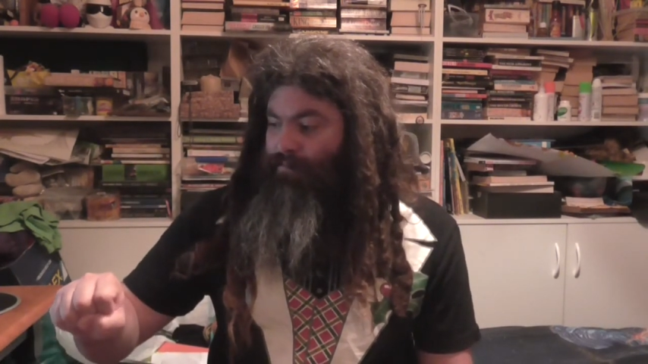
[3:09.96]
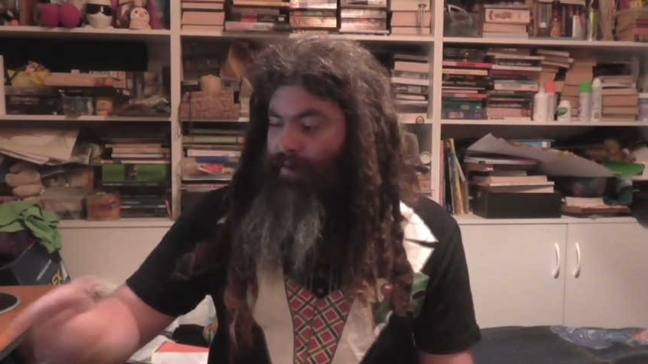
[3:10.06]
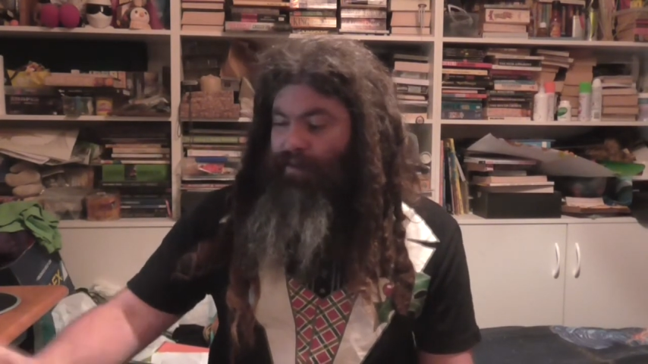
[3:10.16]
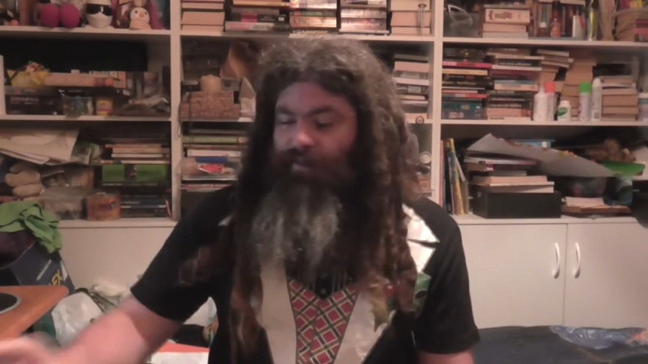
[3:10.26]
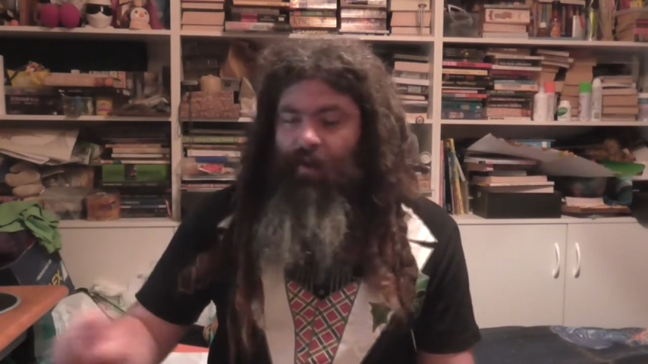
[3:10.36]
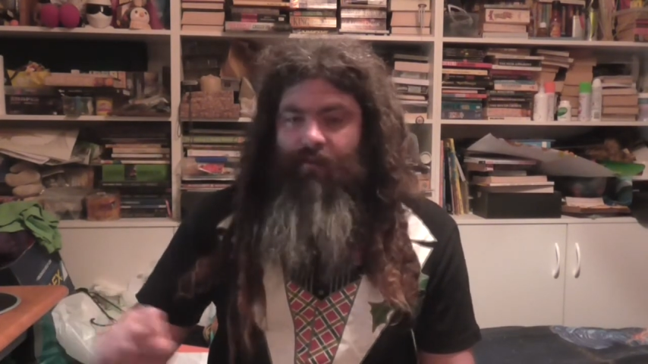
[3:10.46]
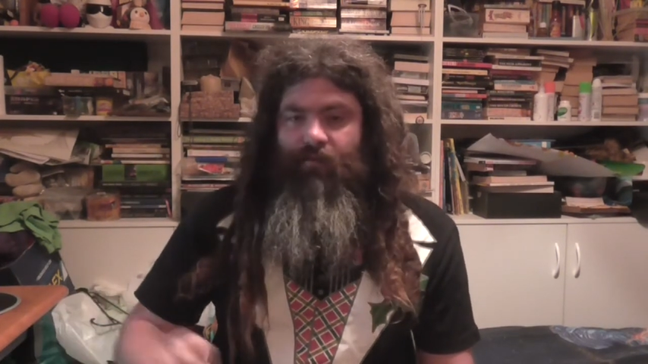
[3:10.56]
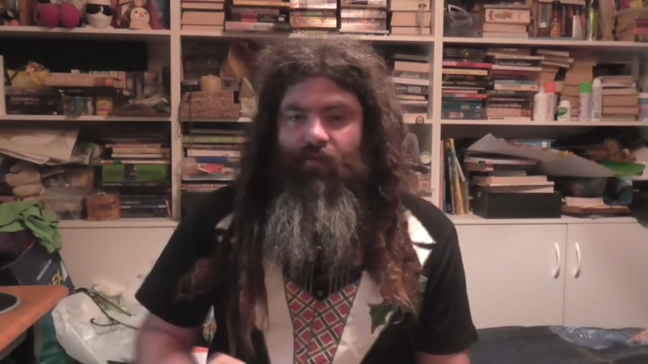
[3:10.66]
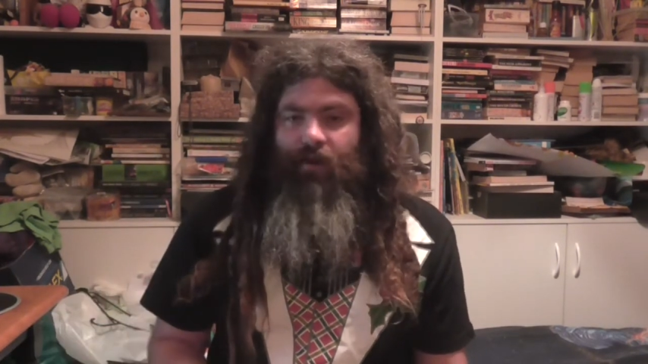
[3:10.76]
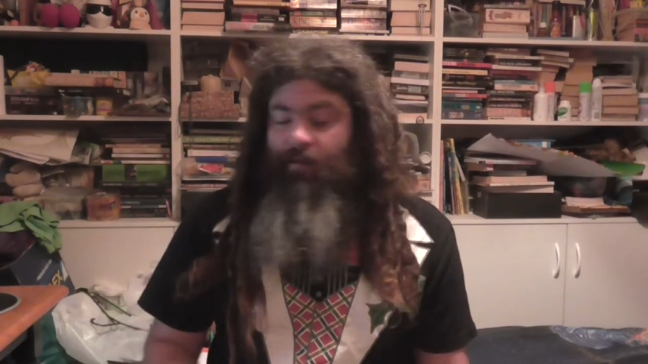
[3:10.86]
because I
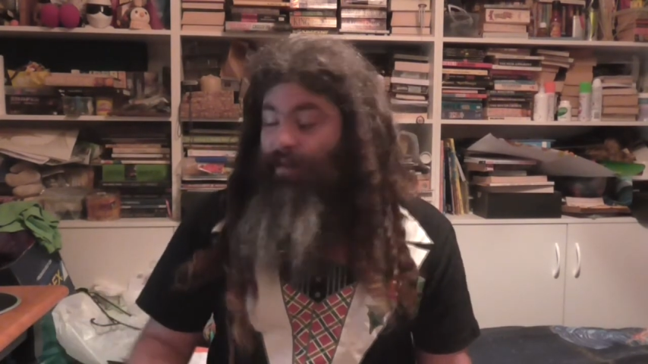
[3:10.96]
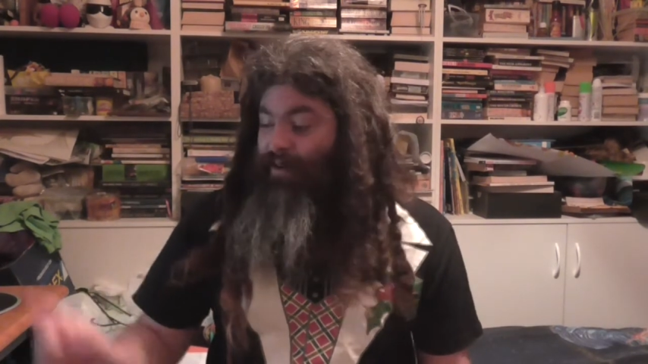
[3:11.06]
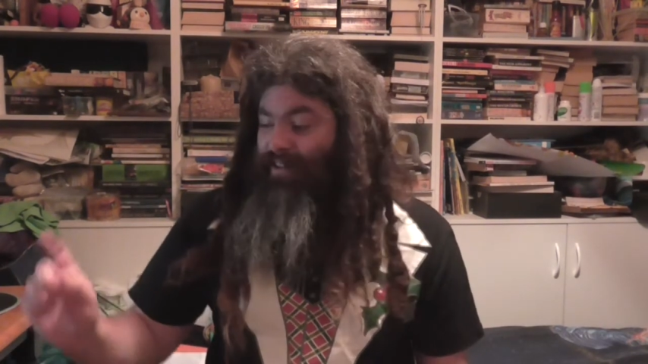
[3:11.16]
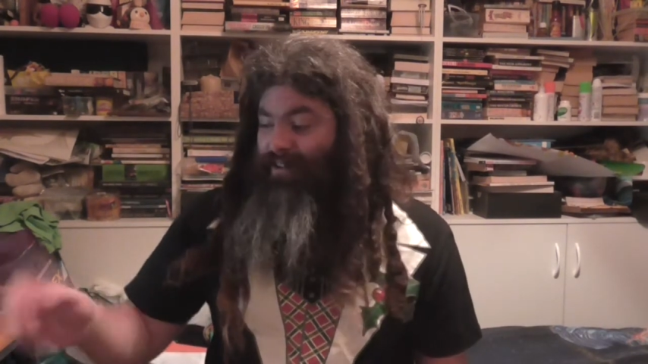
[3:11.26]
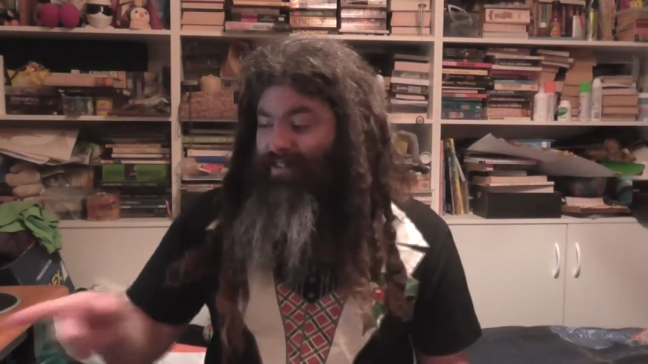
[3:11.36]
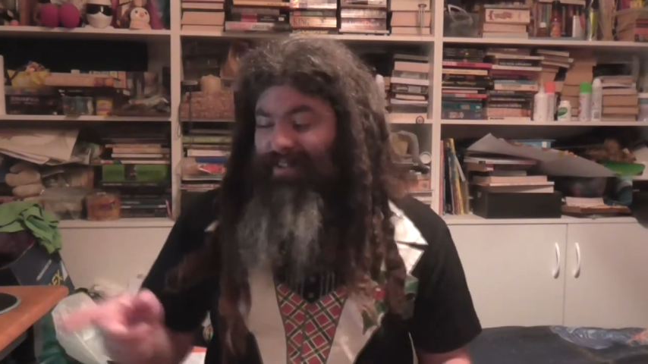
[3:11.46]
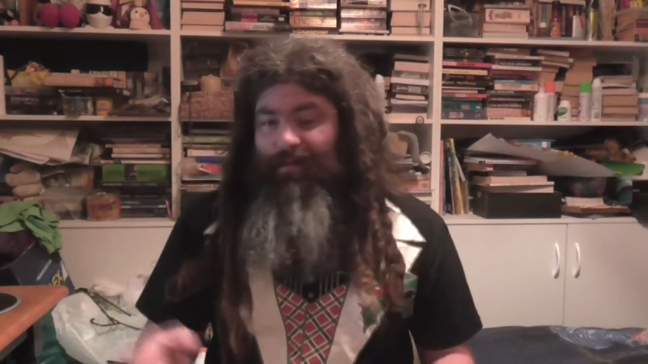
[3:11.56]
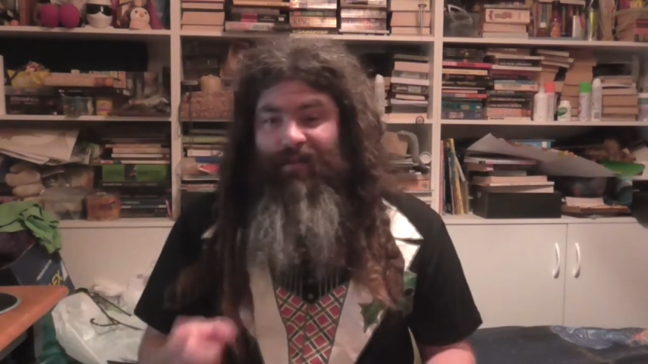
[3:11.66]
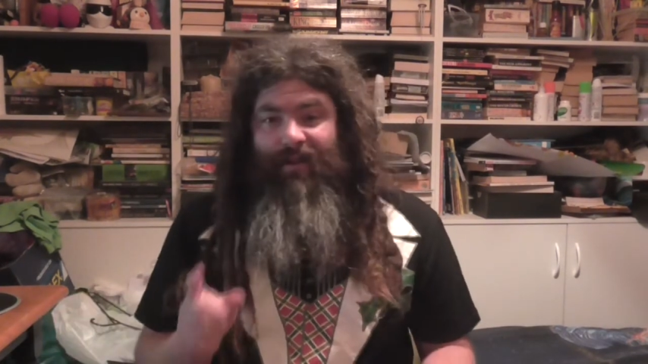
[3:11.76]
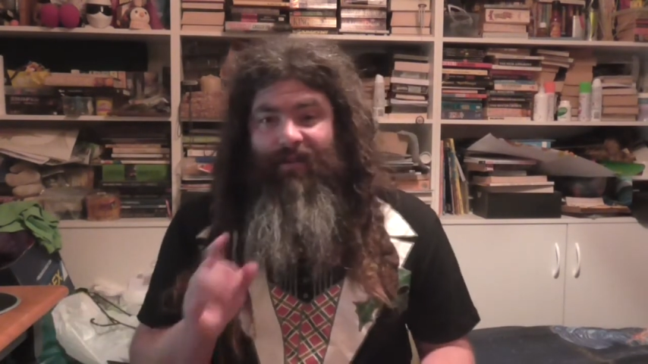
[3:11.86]
haven't tried it with anything. I think
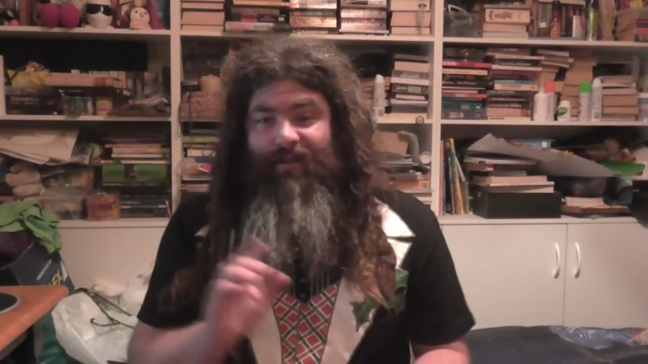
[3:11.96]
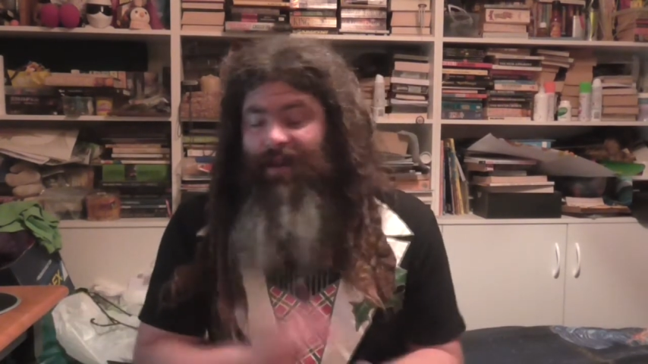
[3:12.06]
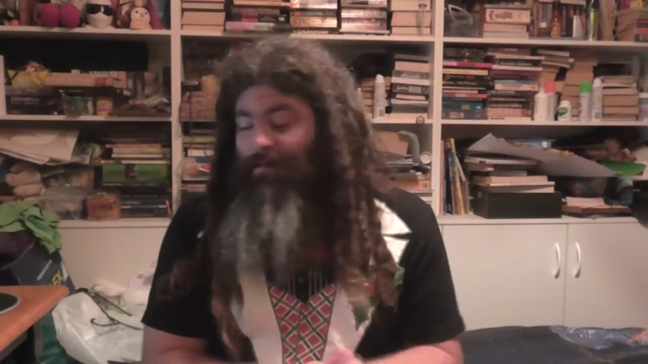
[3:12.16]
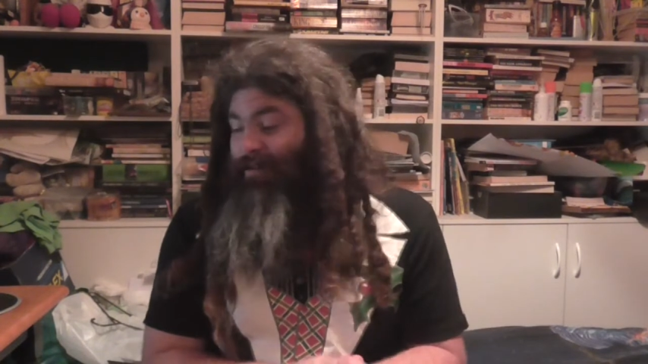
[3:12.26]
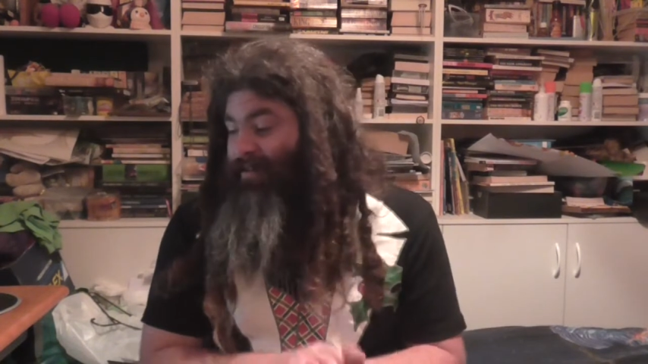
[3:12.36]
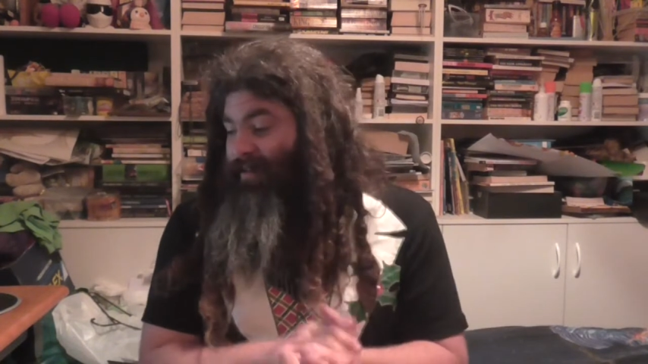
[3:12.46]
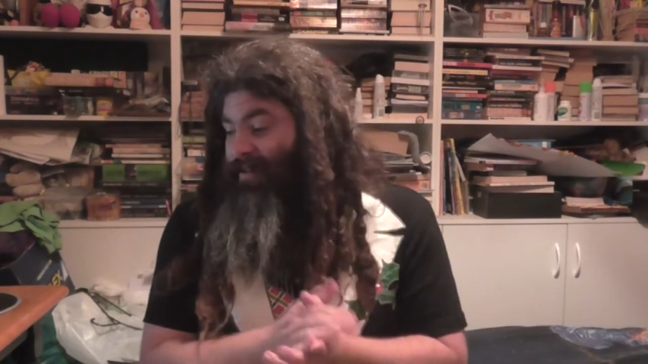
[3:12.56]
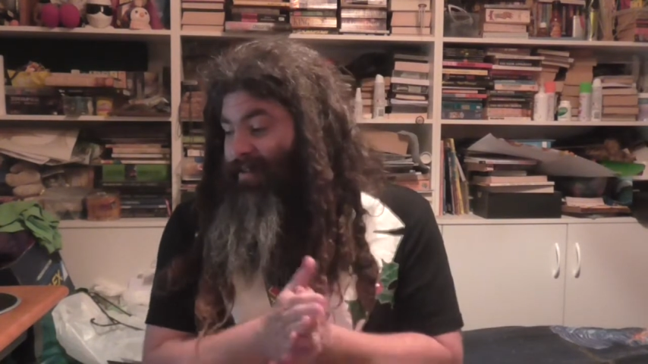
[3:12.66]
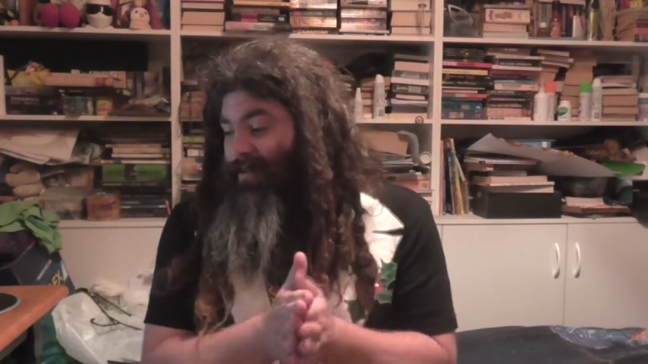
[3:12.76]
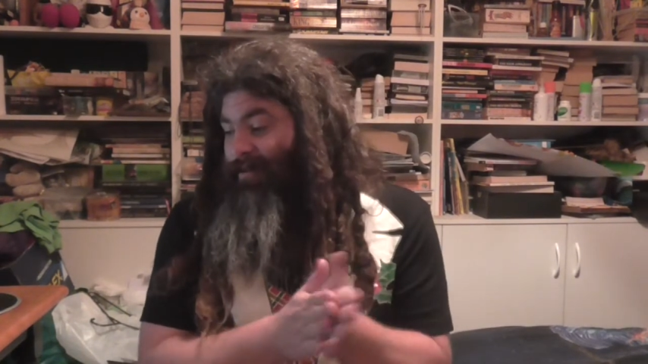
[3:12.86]
that'll be great on hamburgers. I
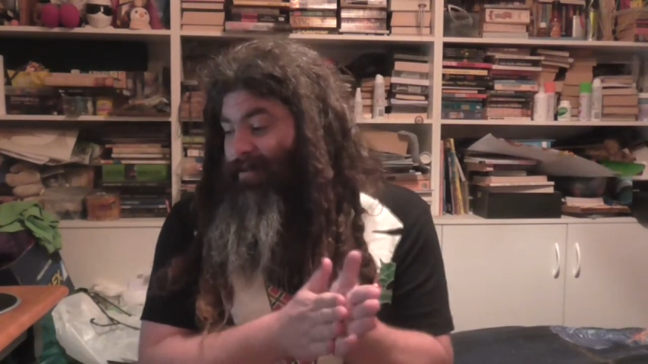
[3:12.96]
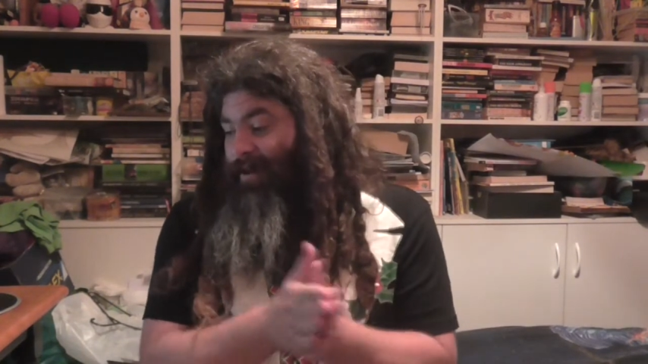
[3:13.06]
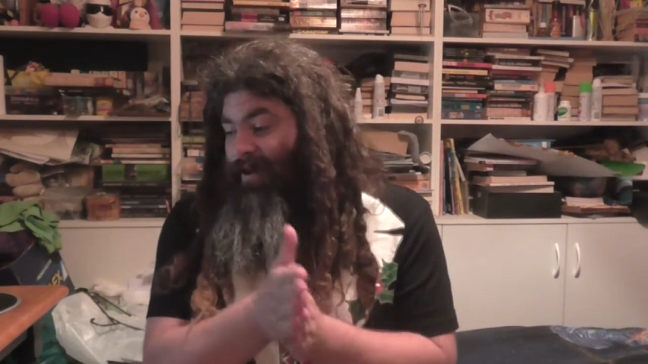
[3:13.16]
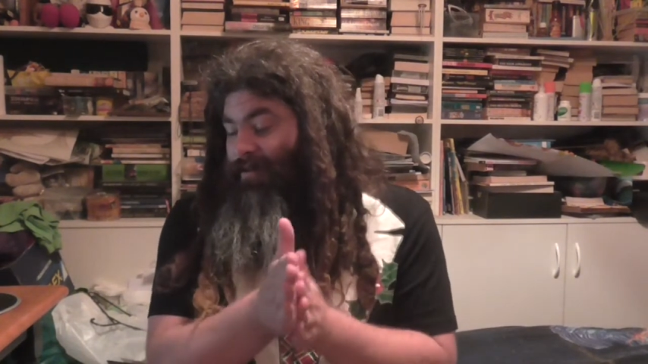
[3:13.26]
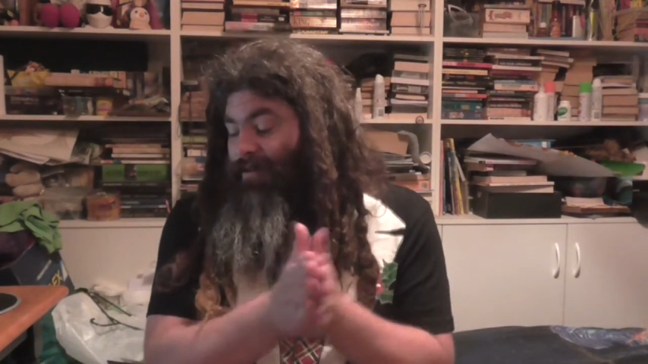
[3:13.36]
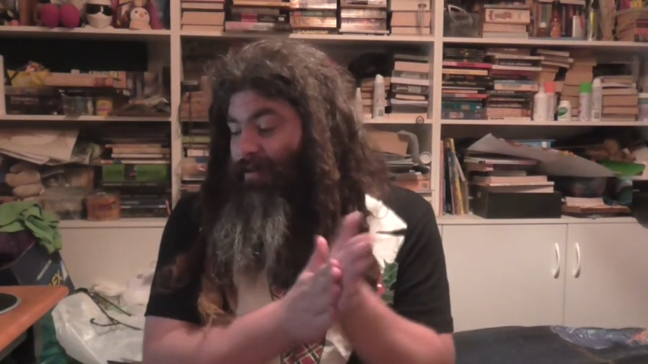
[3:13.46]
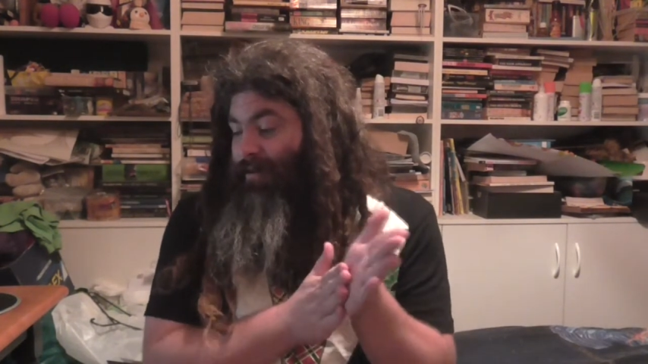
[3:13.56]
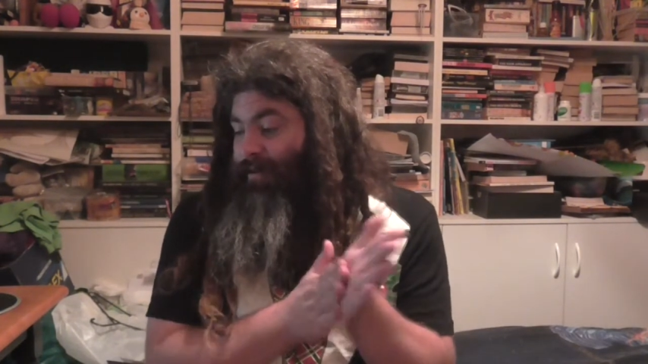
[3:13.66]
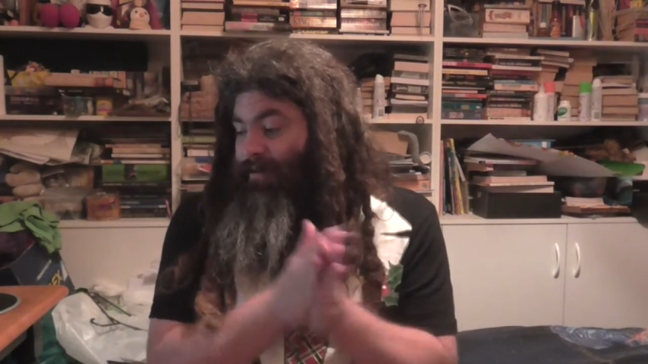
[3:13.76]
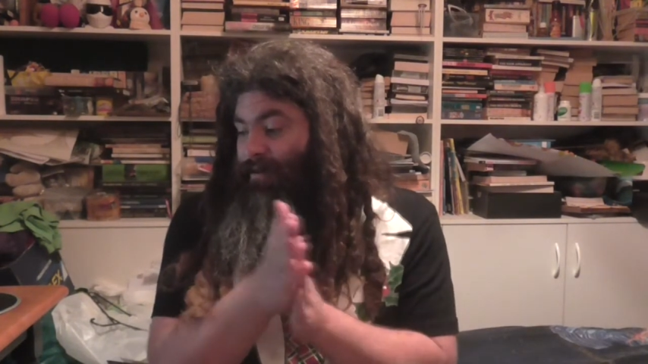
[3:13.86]
think that'll be great
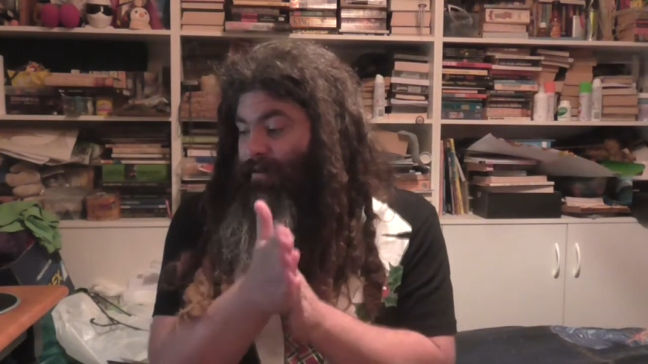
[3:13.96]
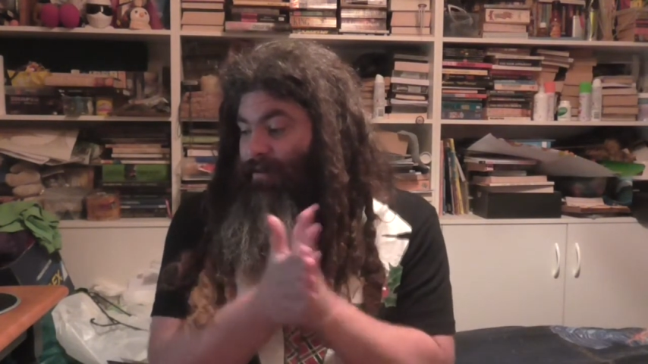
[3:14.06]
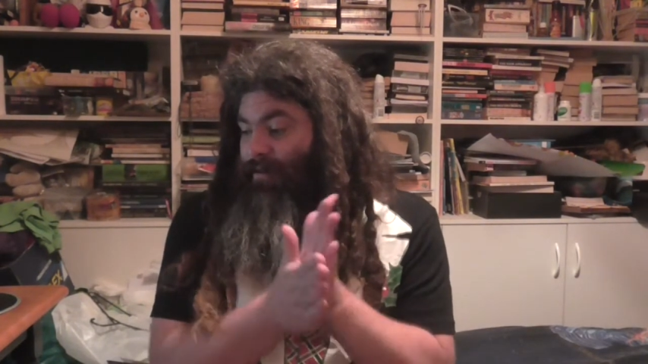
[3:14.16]
on...